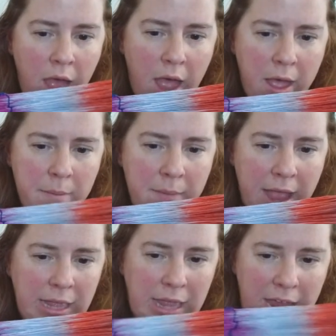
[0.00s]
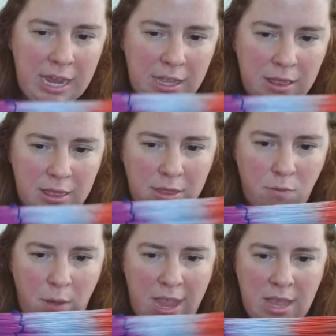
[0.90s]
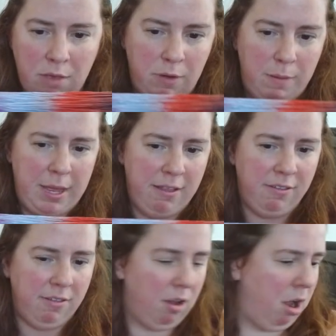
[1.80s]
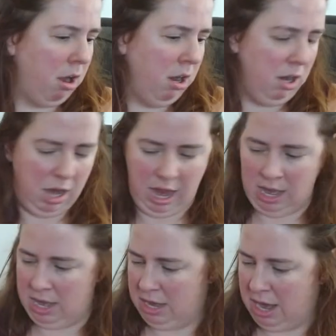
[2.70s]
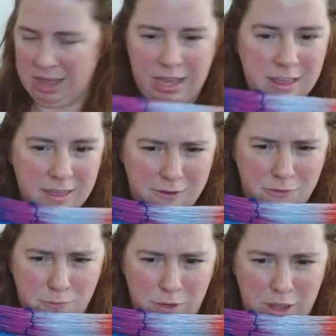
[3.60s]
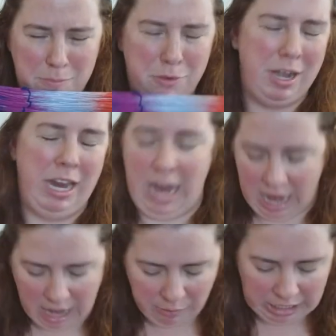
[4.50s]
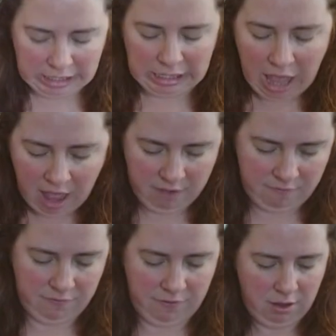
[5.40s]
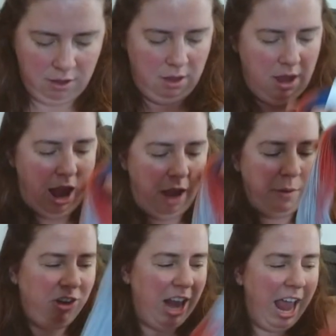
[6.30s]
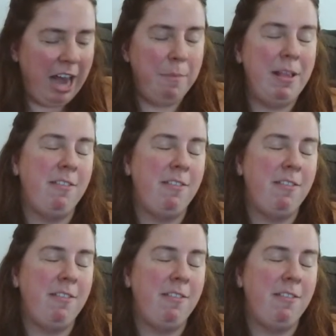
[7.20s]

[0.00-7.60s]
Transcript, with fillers: Um, I like the way the repeats are. And I think that this is really pretty. And I would love, I wish it hadn't been